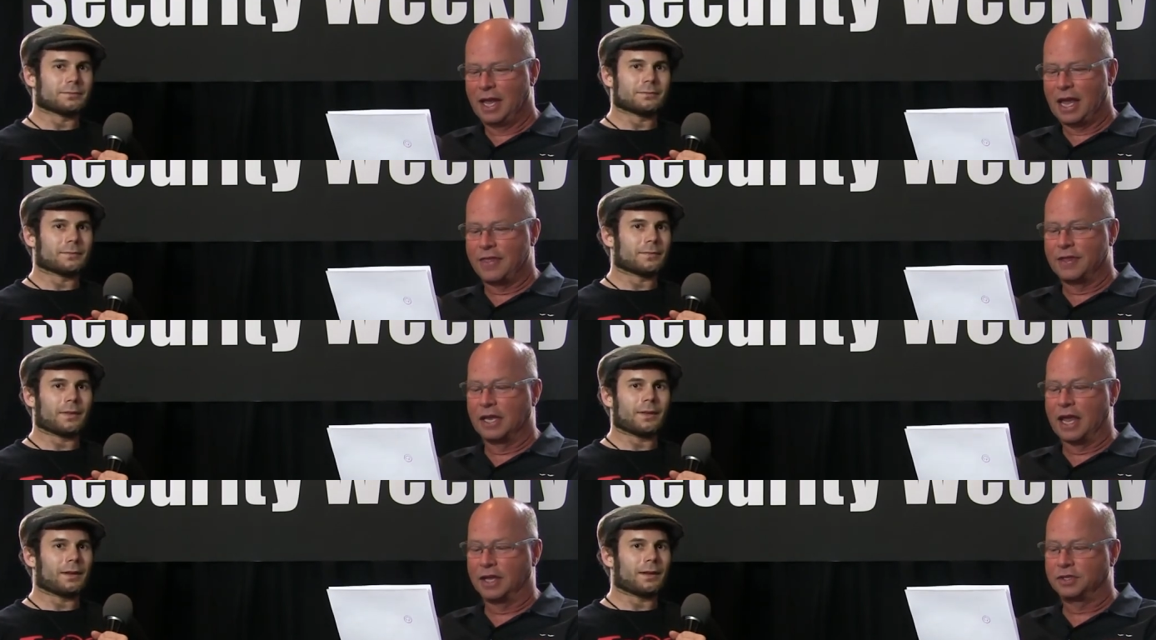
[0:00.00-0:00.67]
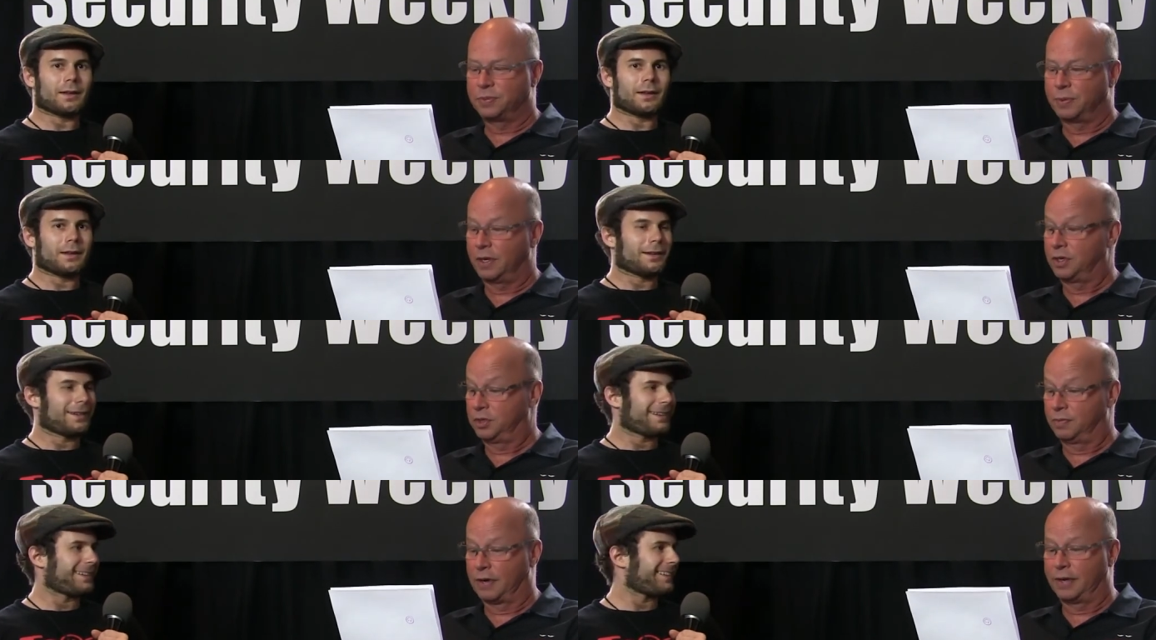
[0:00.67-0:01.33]
Speaker 1: And the last one
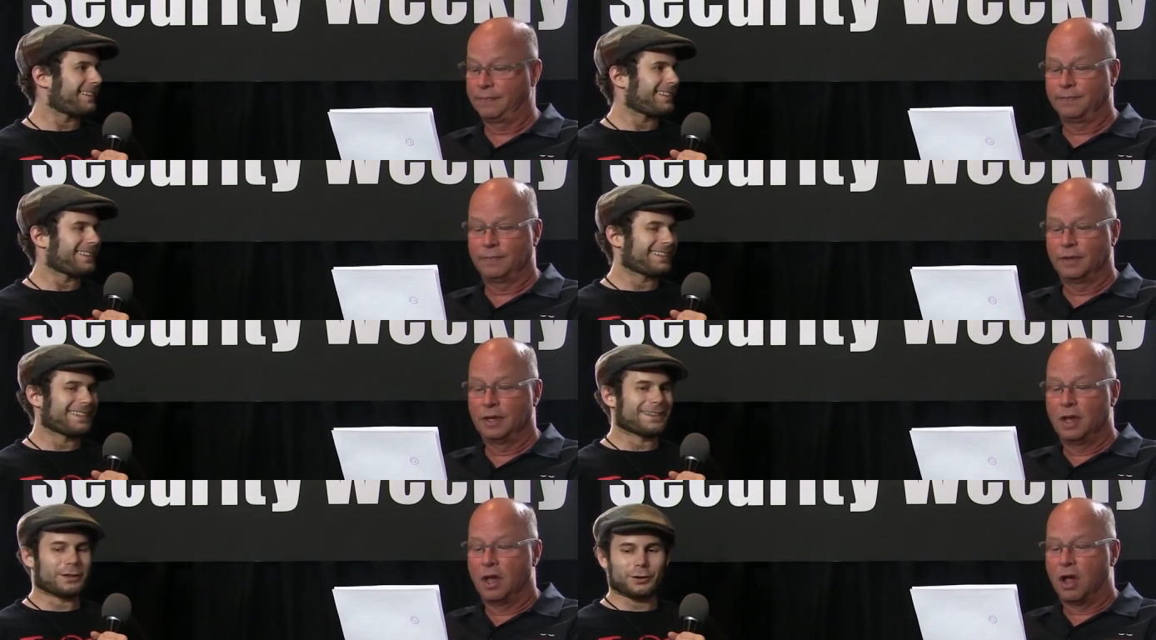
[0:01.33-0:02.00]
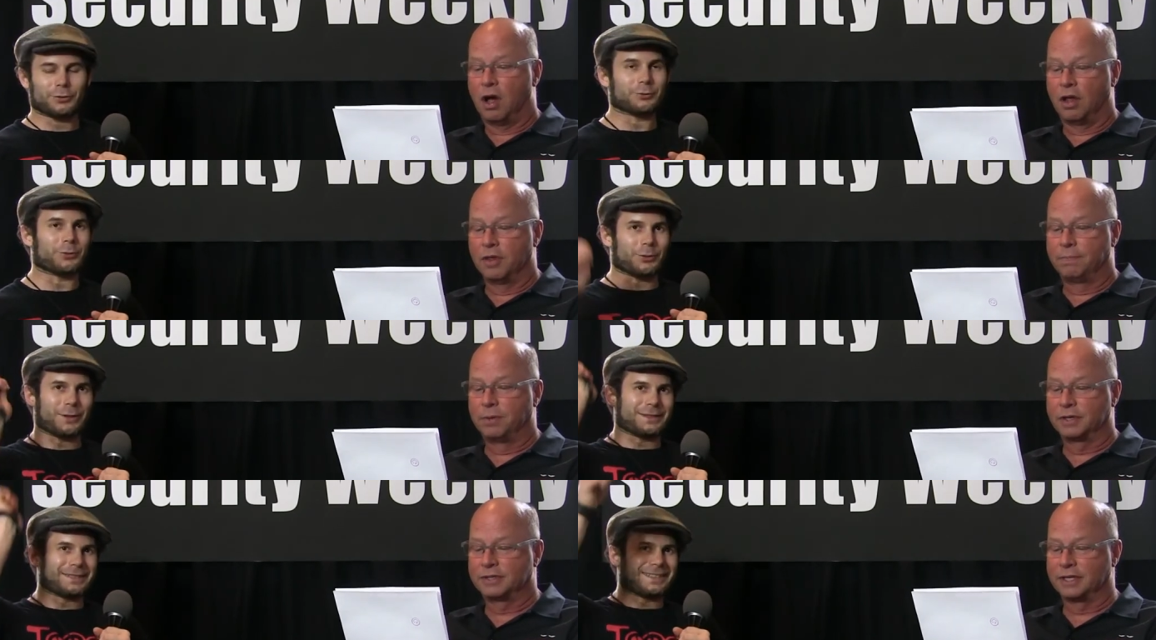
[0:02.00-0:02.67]
is you're right. All the
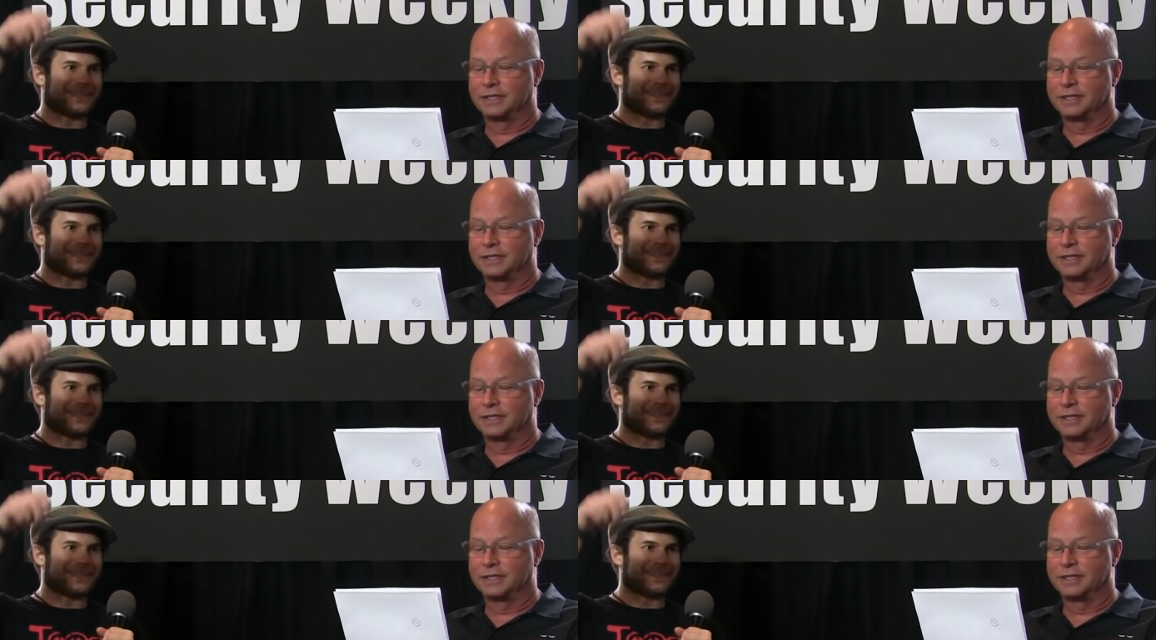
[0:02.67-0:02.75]
books